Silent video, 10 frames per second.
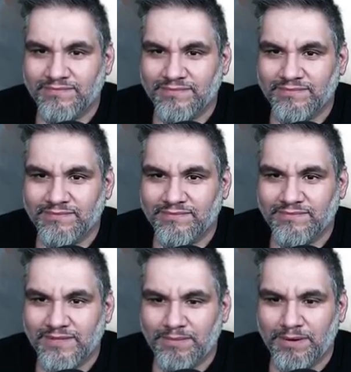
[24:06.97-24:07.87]
And then
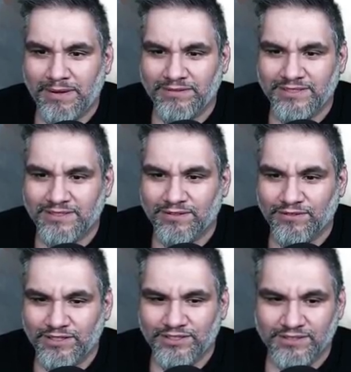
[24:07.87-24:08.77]
what? I mean, it bounces
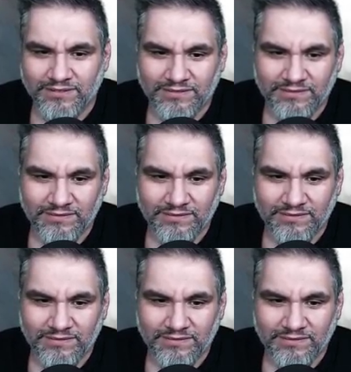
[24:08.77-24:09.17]
their creature.